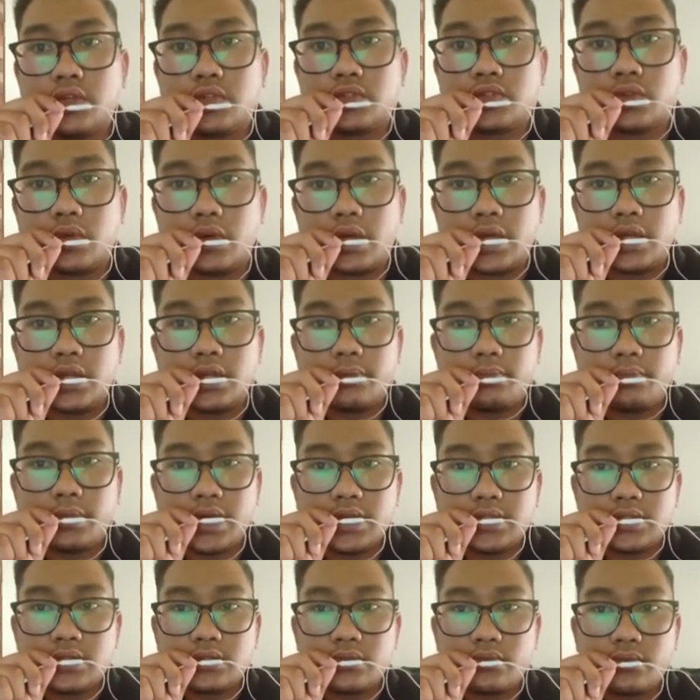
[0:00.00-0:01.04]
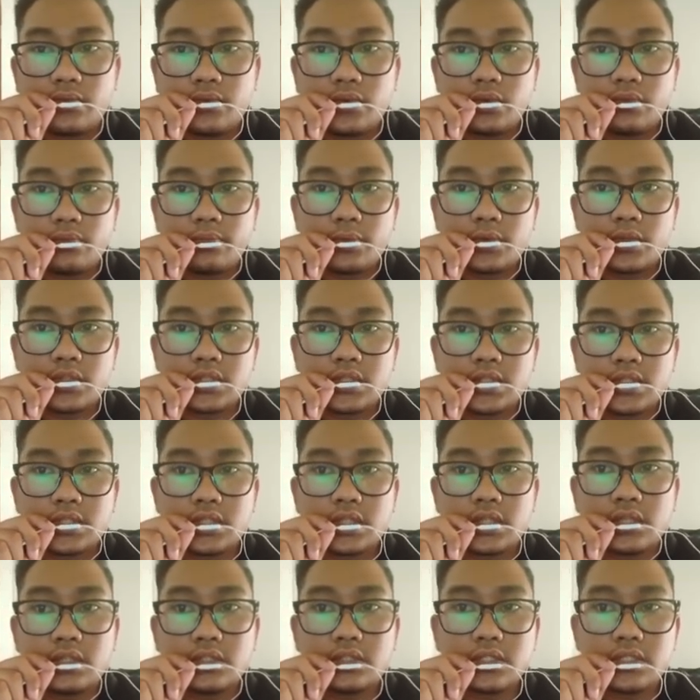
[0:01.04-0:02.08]
So in the past, food
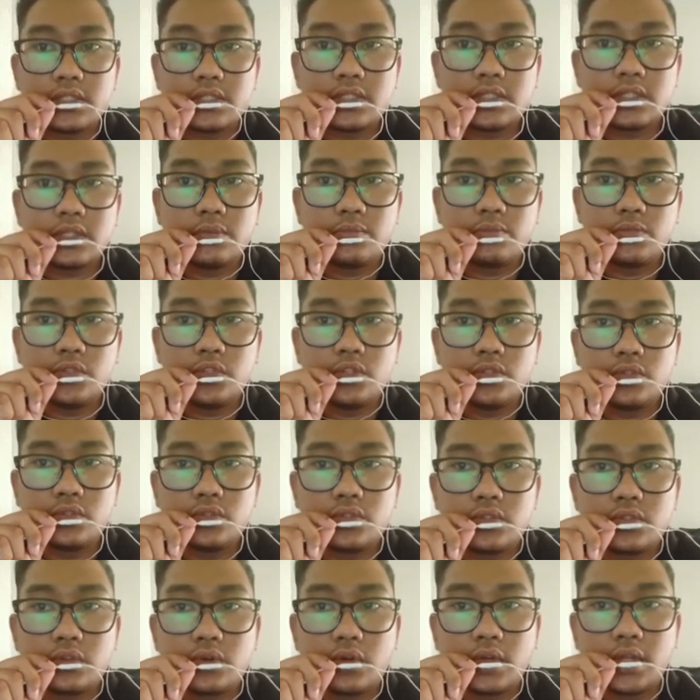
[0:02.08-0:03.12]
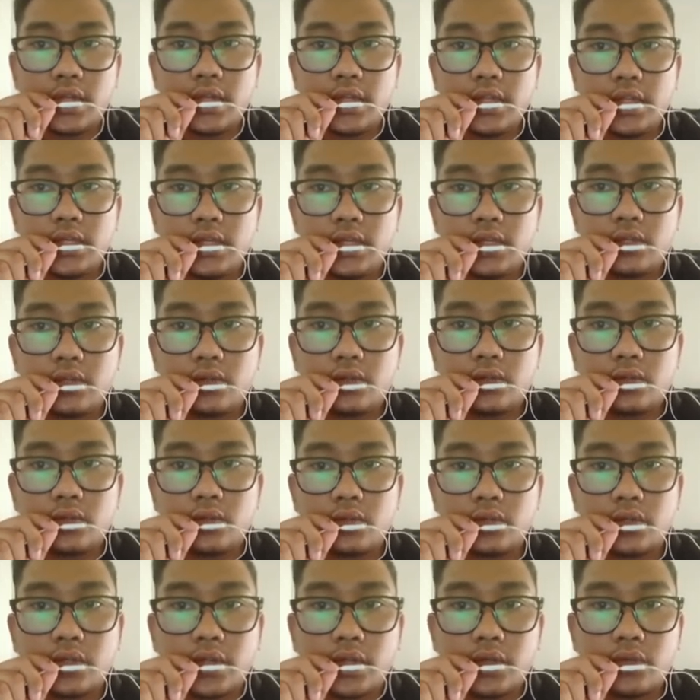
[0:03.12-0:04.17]
processing system used only
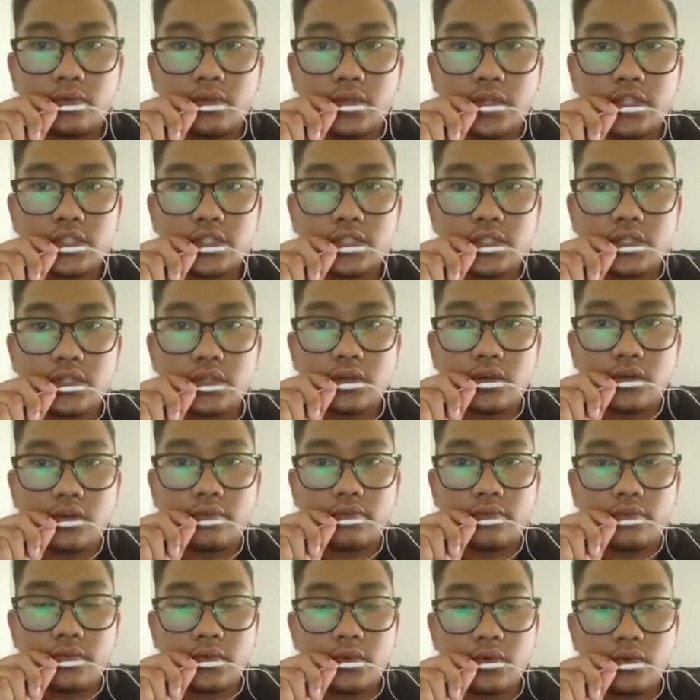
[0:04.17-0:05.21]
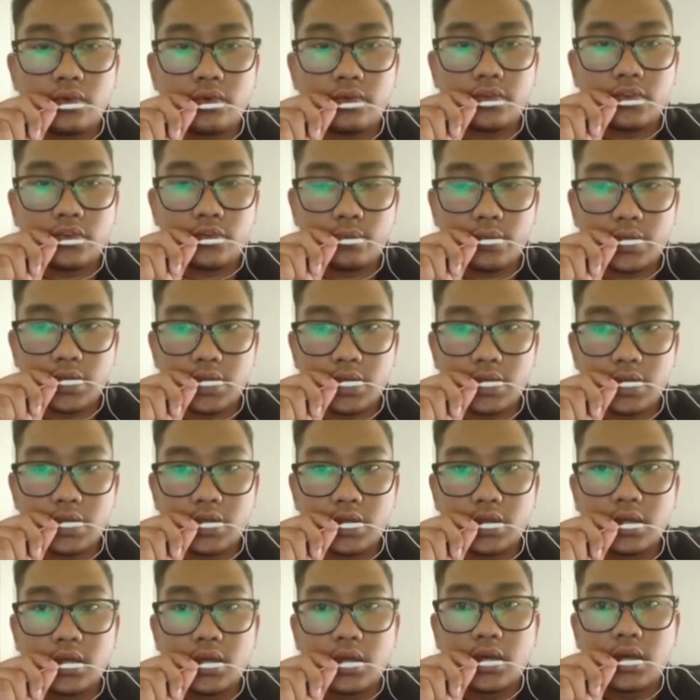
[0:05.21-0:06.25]
crude regulation of flow speed,
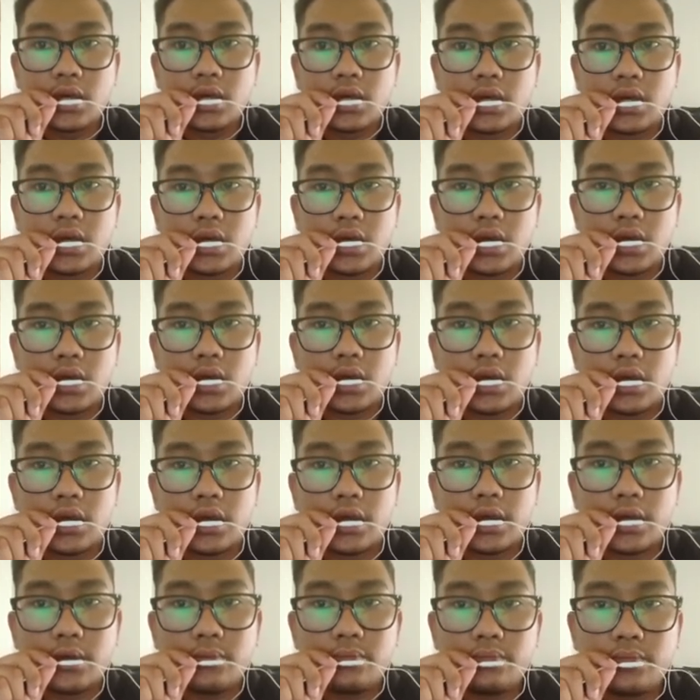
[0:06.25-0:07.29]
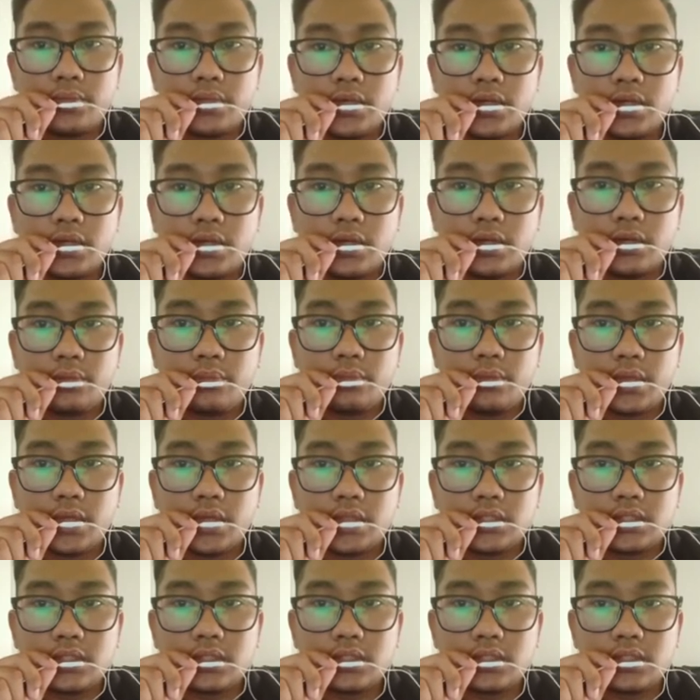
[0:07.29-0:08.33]
amper
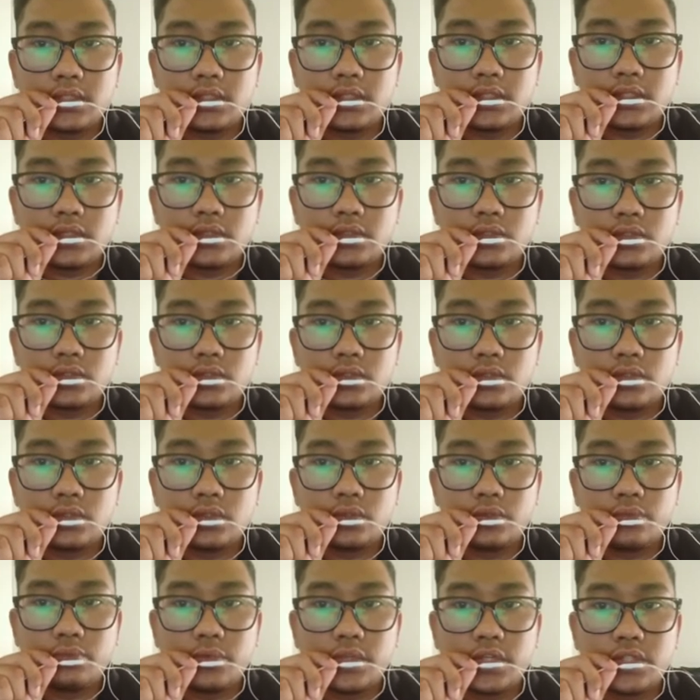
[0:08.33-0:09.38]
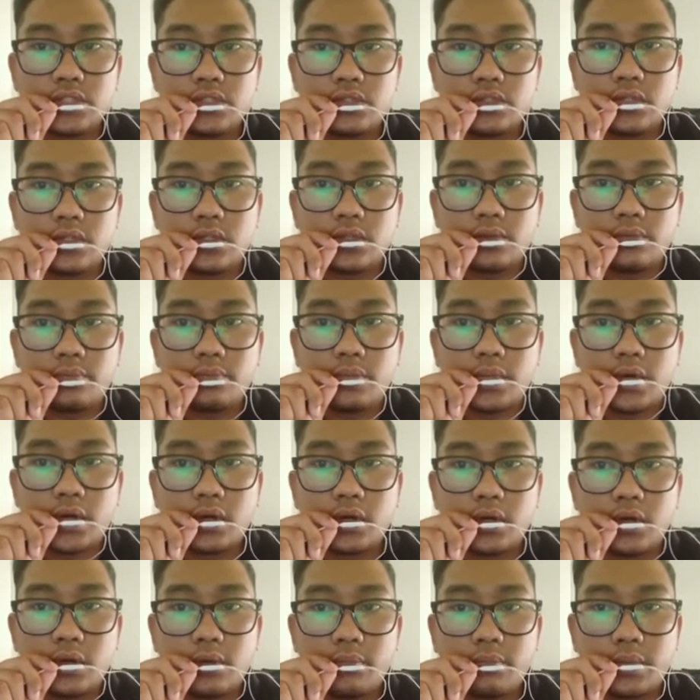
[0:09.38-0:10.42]
meter to measure the
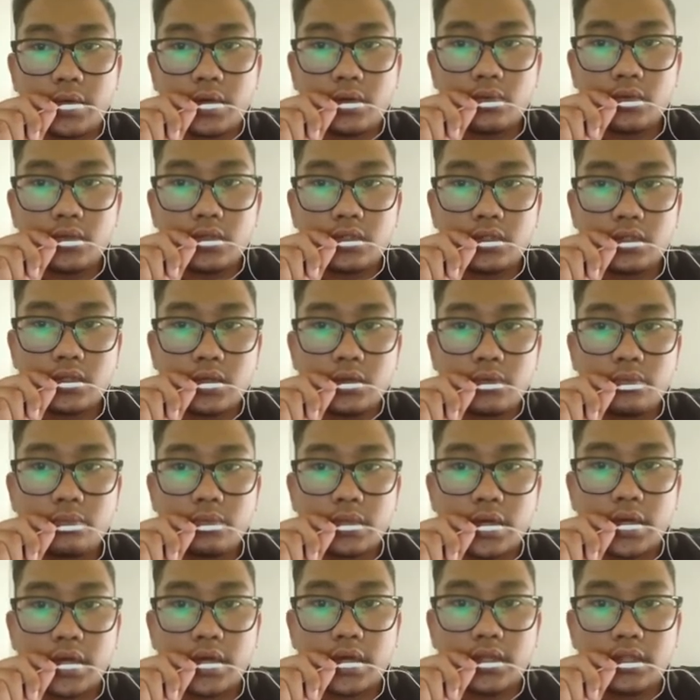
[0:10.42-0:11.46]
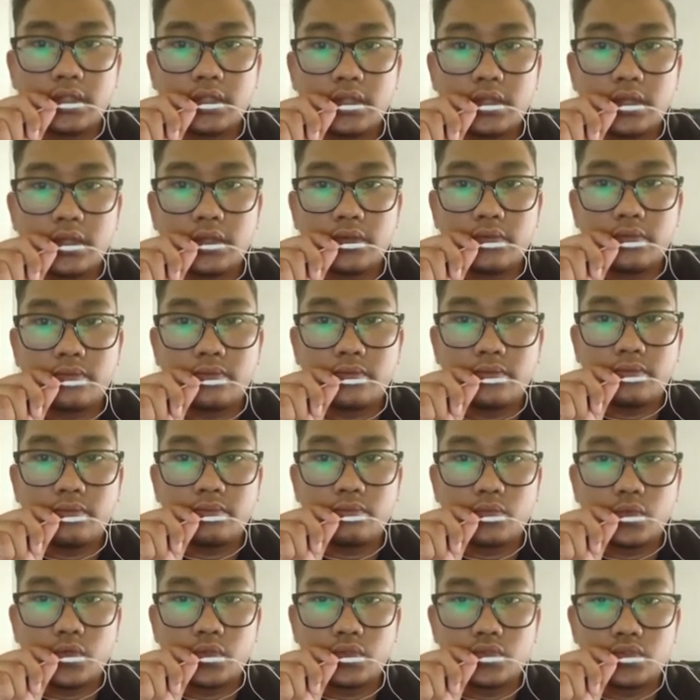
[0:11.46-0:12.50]
power drawn by drive
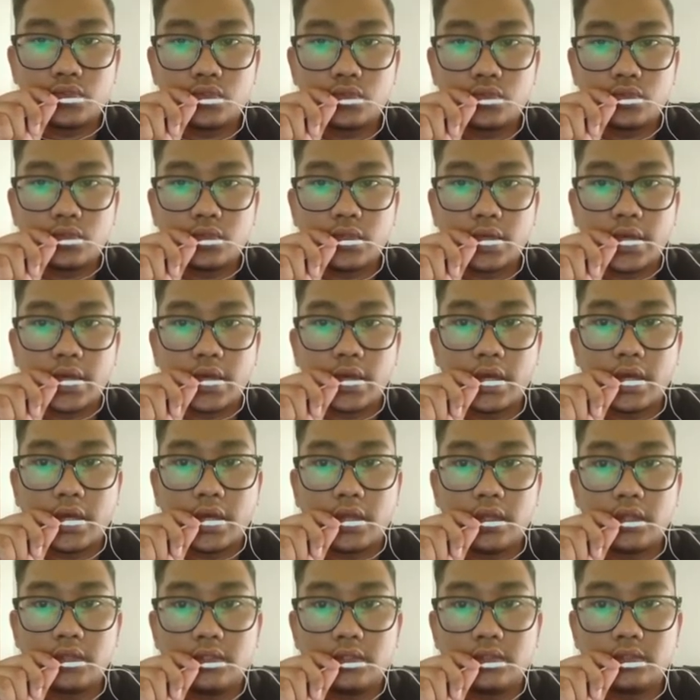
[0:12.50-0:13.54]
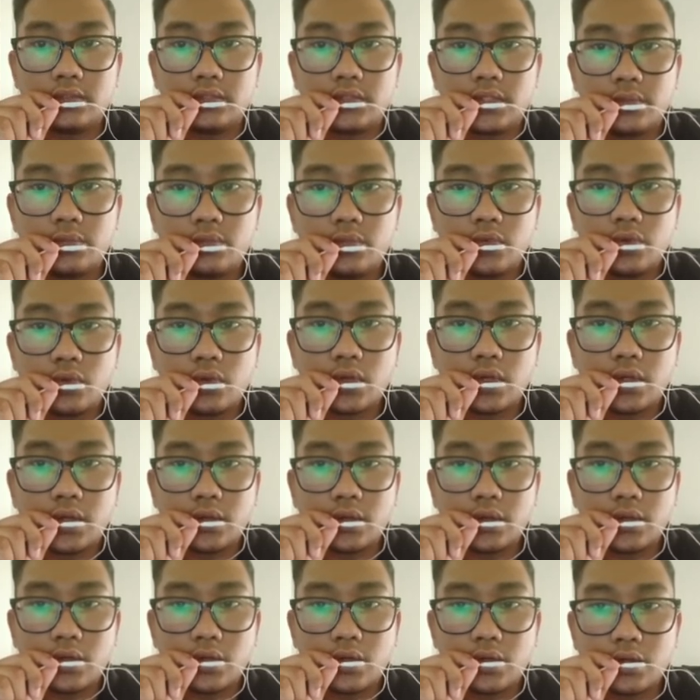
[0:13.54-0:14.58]
motor, and
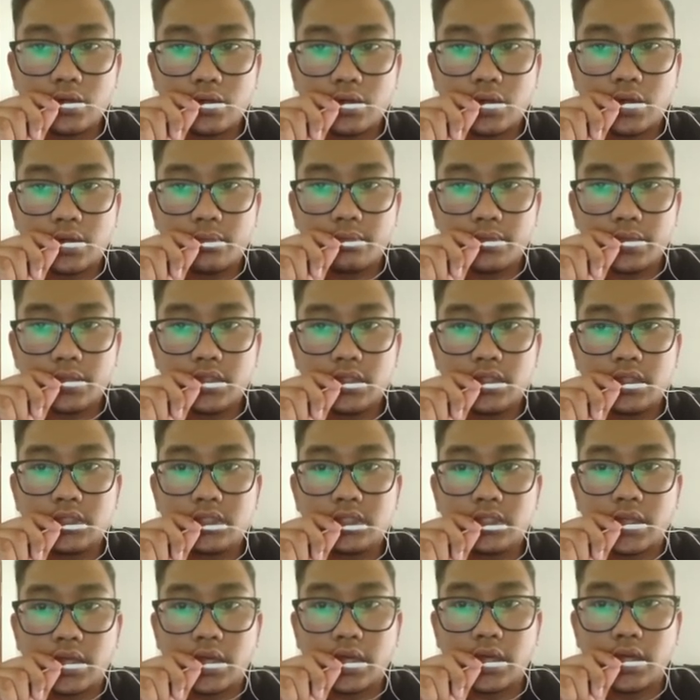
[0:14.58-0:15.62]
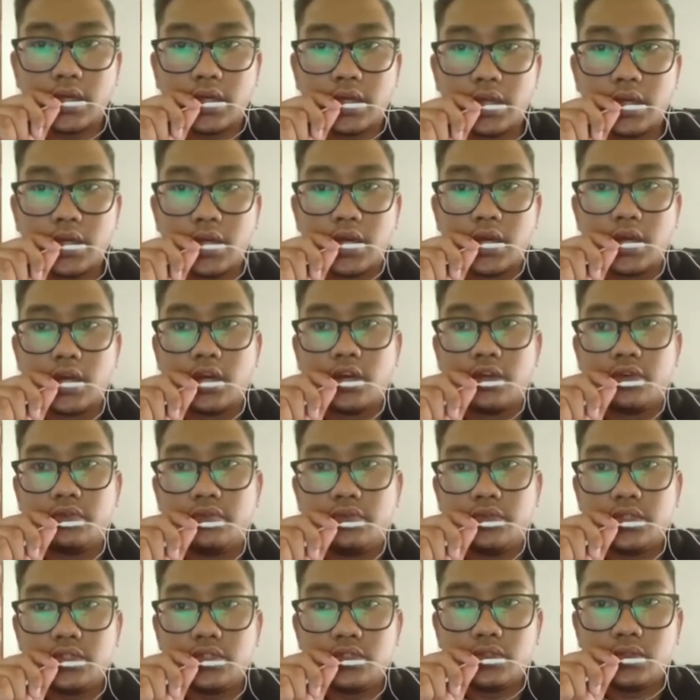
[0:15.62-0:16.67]
thermocouples and
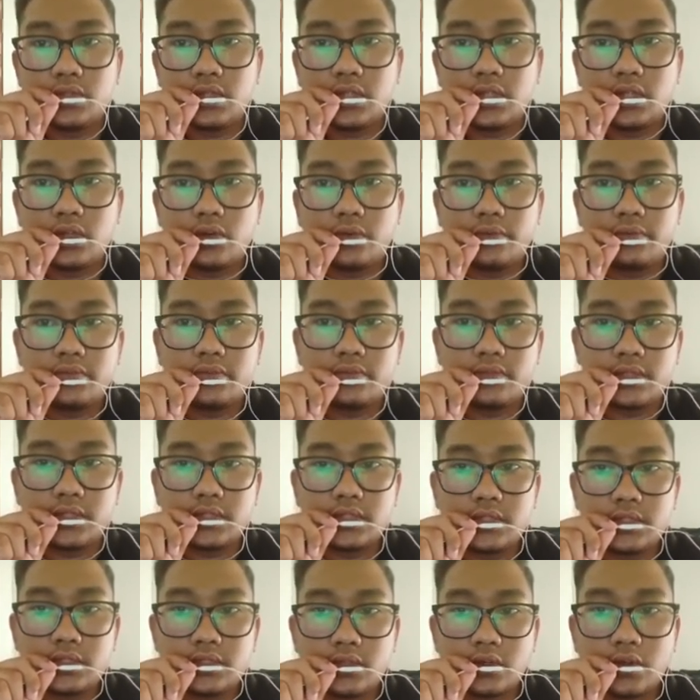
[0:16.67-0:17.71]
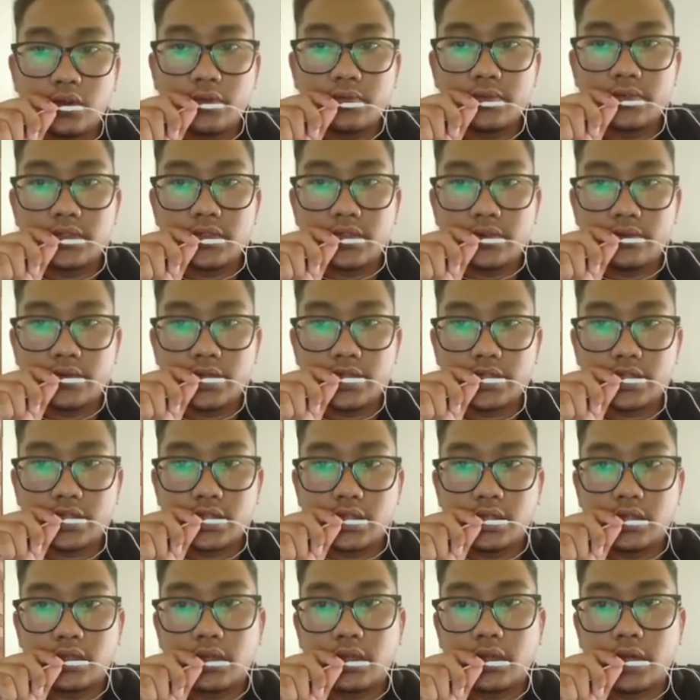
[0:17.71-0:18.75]
visual
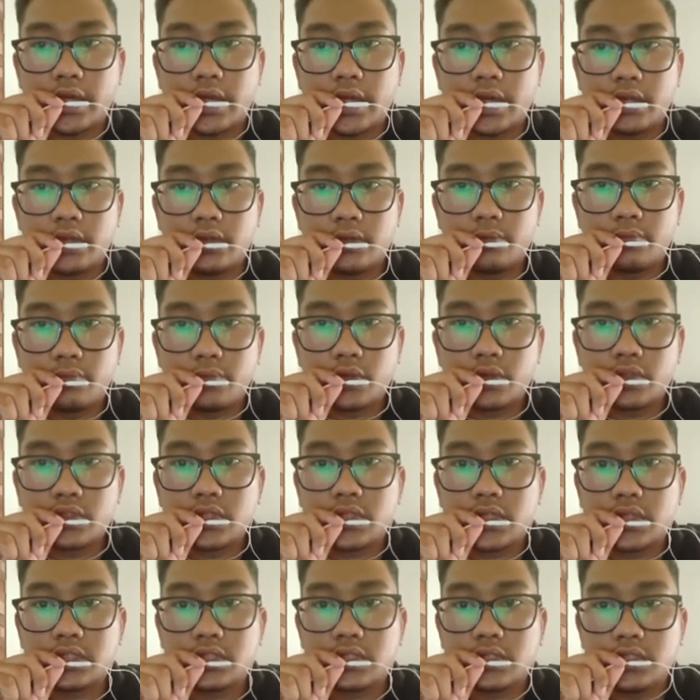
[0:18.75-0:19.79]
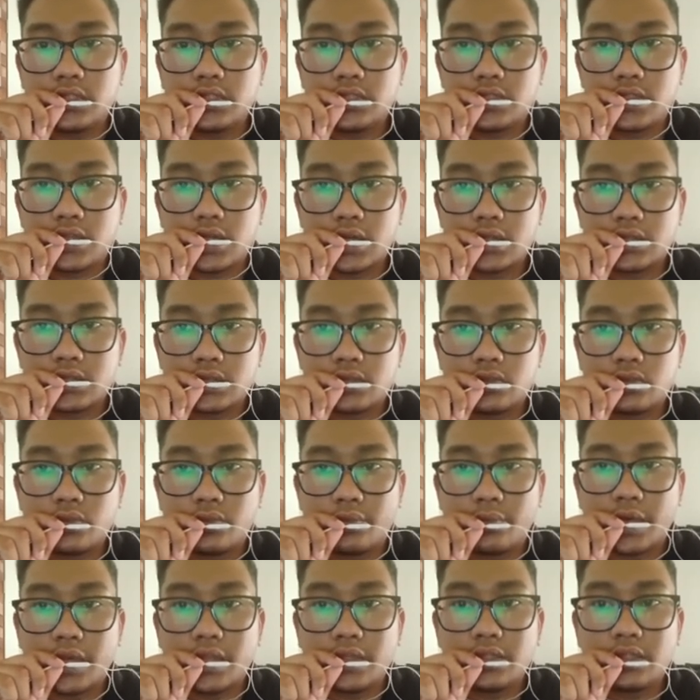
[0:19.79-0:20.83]
observation at the process discharge
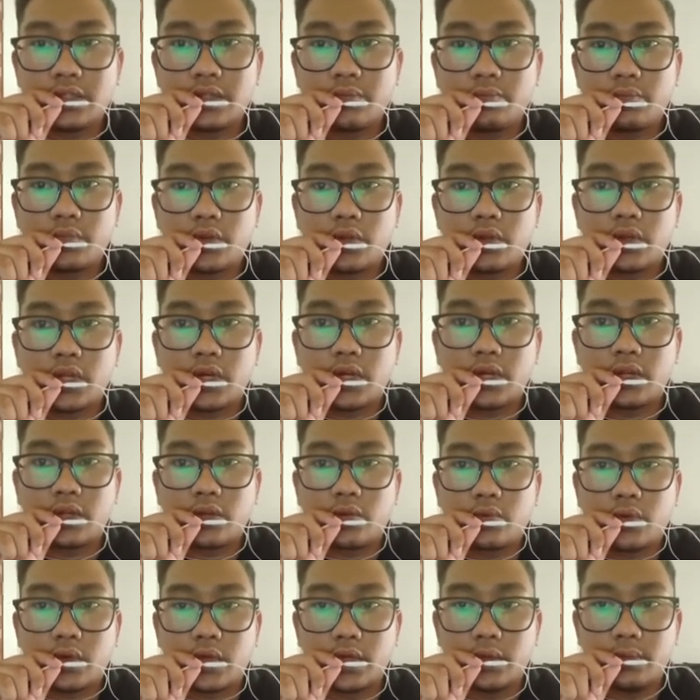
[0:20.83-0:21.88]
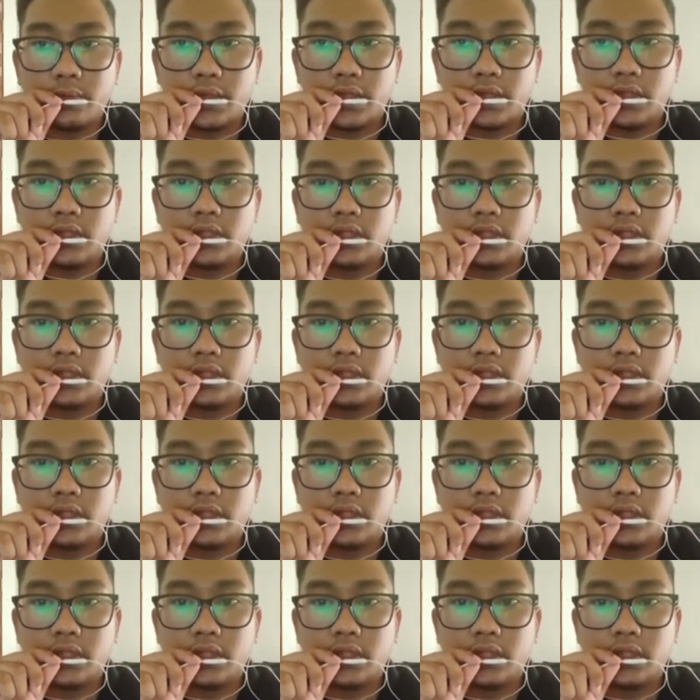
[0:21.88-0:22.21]
to maintain product requirement.